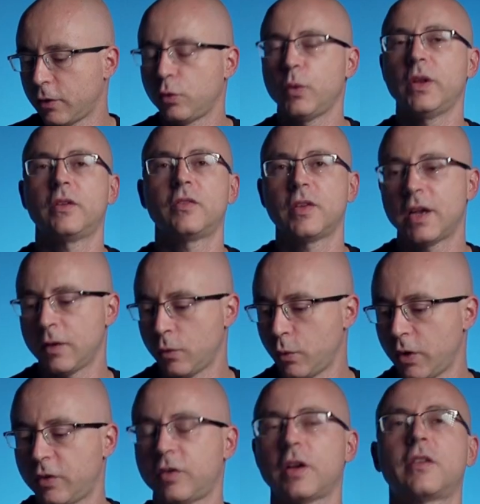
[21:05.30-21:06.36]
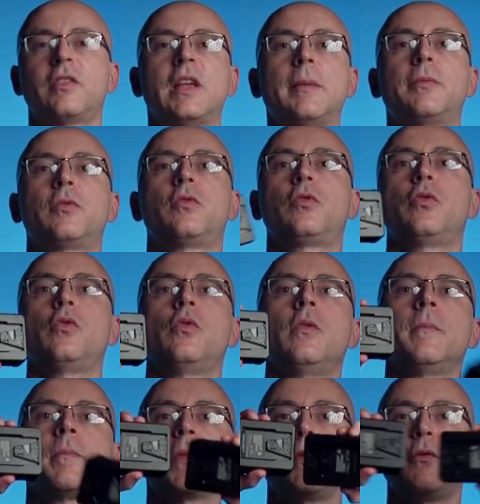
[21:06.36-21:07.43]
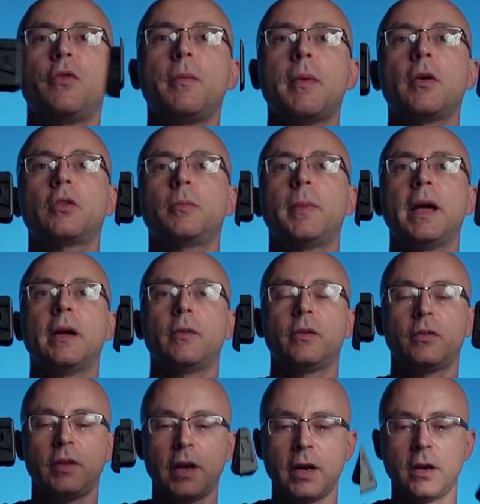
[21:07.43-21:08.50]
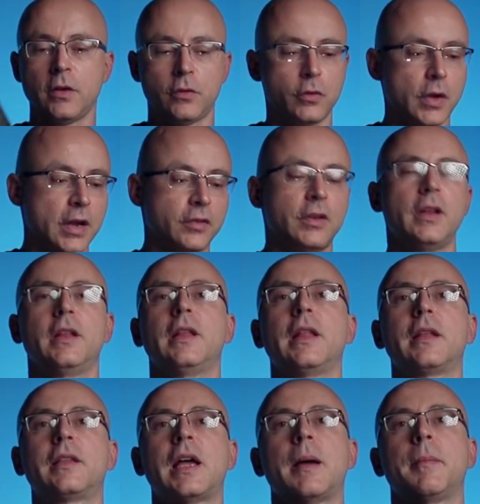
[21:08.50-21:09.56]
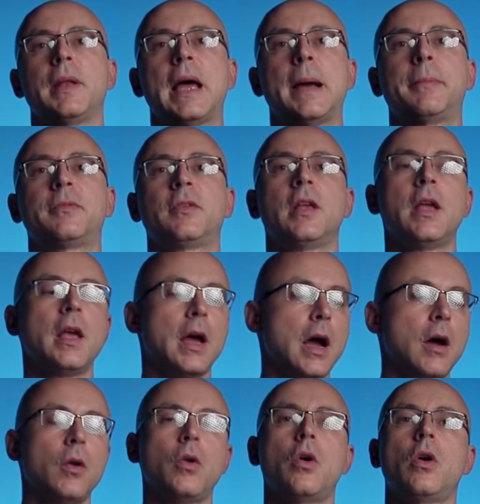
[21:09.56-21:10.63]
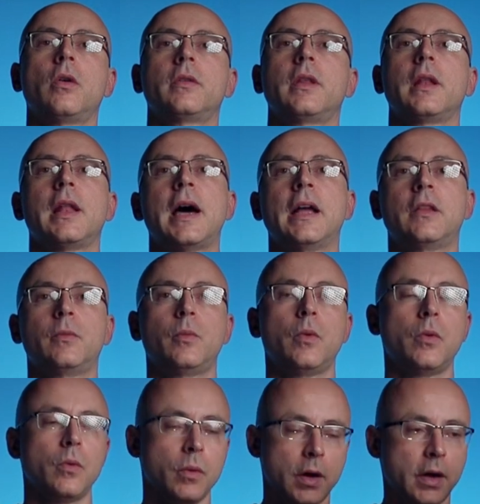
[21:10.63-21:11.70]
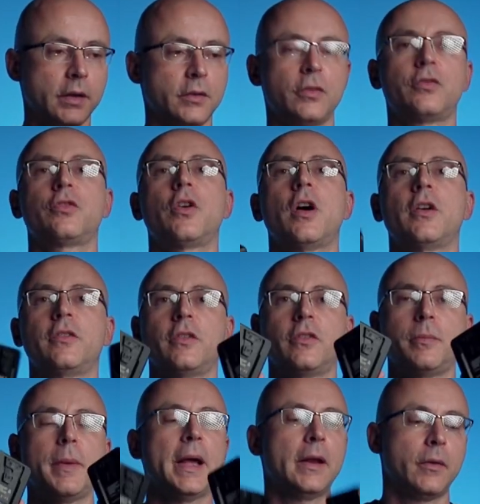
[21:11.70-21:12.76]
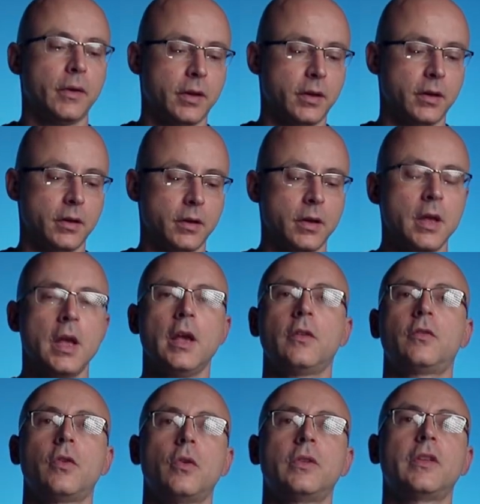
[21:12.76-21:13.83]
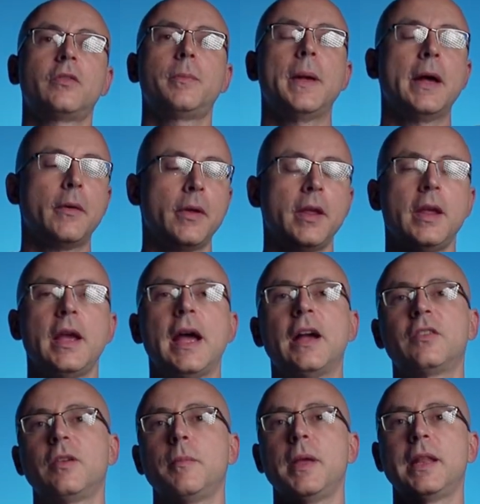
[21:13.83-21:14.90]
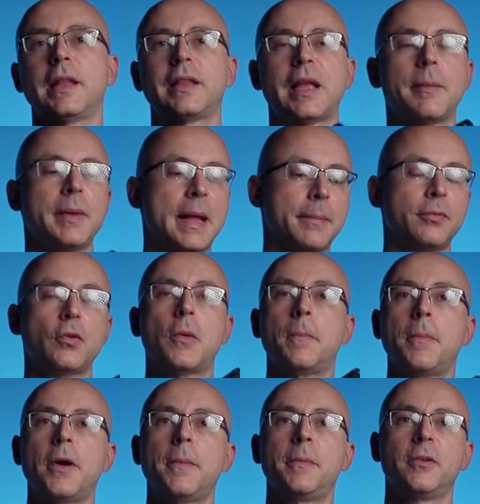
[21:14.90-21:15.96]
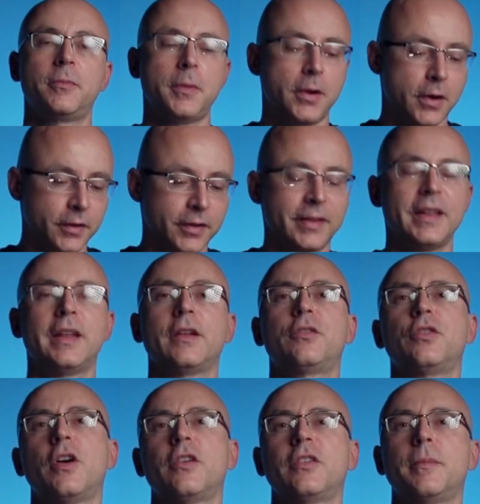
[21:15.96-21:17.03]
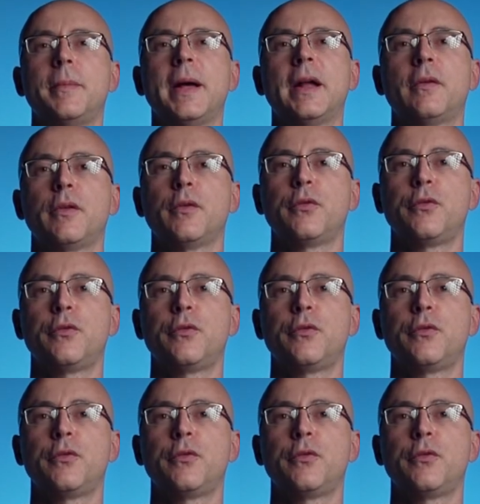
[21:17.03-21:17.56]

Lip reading: Twin Sun, which accepts 2 V-mount batteries there. So I actually did a time lapse how long the light will discharge this battery here. So this battery here actually made a time lapse on purpose because I didn't charge the battery in